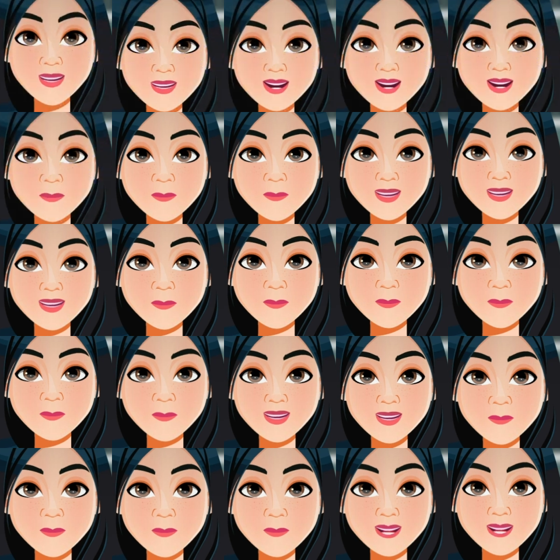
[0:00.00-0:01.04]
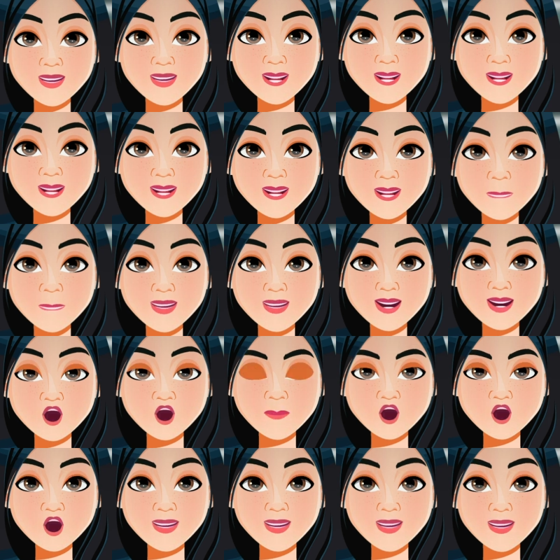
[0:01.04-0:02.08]
happen. Your dreams are
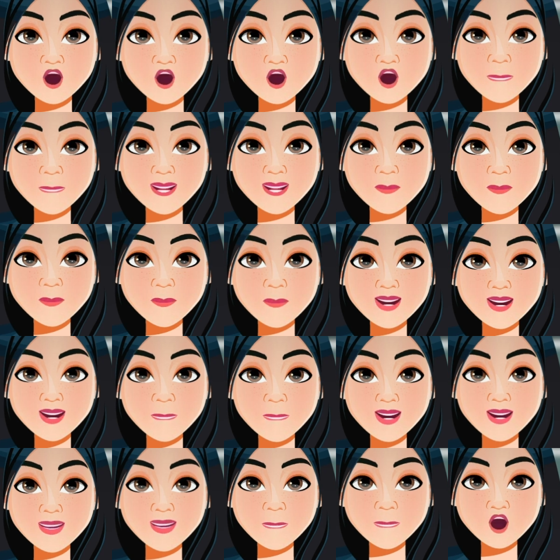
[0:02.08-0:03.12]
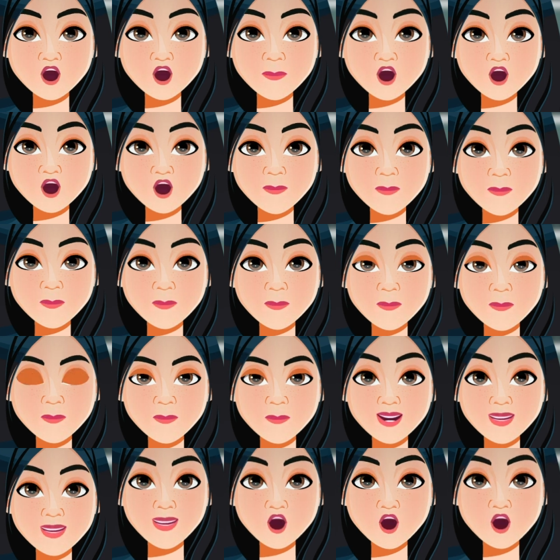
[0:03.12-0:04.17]
NEET content. It's that simple.
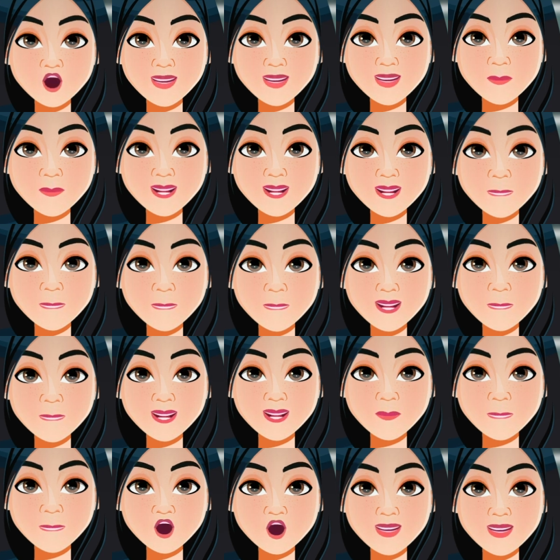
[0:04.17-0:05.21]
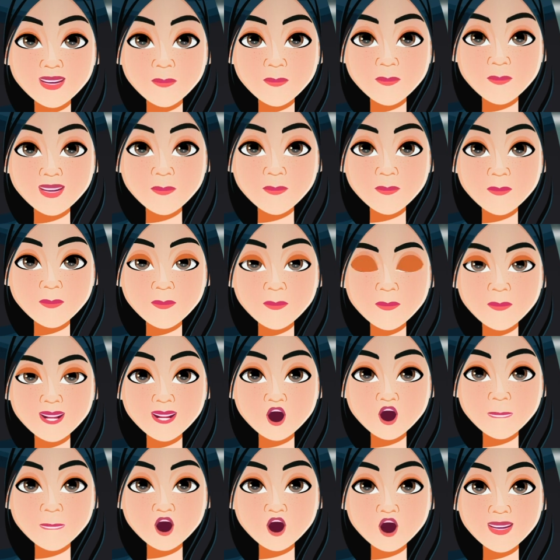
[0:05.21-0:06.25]
EduAid Competitive Exam.
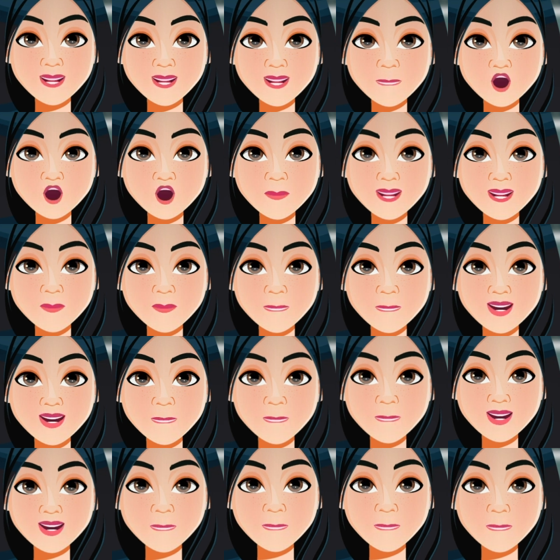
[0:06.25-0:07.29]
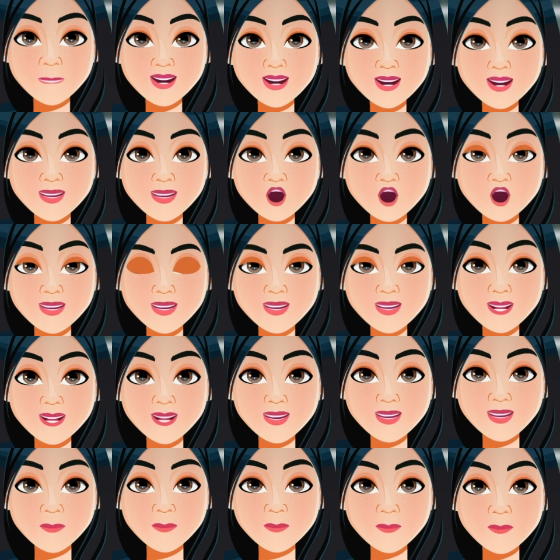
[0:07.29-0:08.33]
Your journey to NEET success starts with a
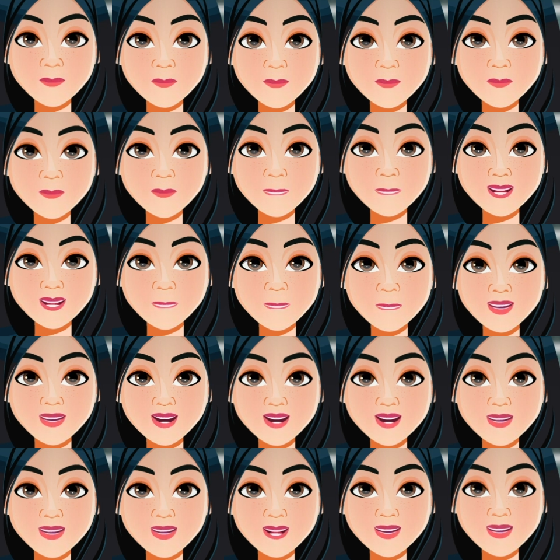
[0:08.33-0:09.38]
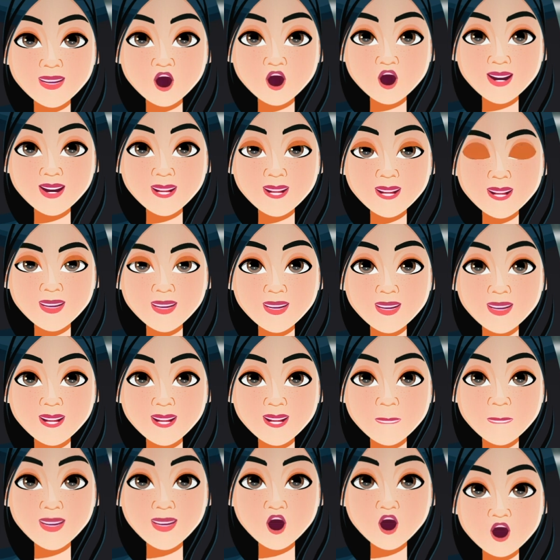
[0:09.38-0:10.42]
click. Subscribe now and let's
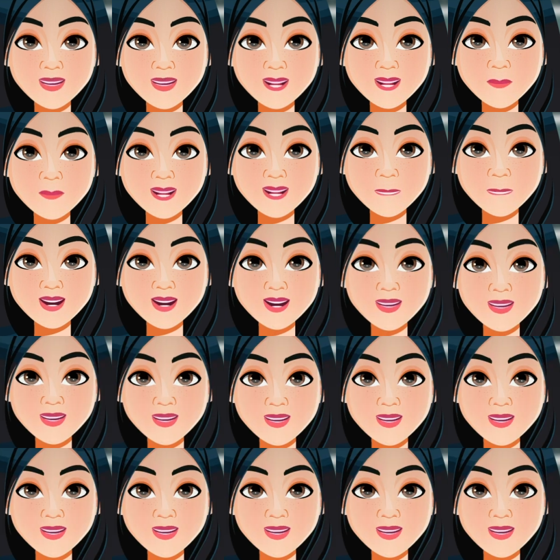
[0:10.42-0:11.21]
ace those NEET exams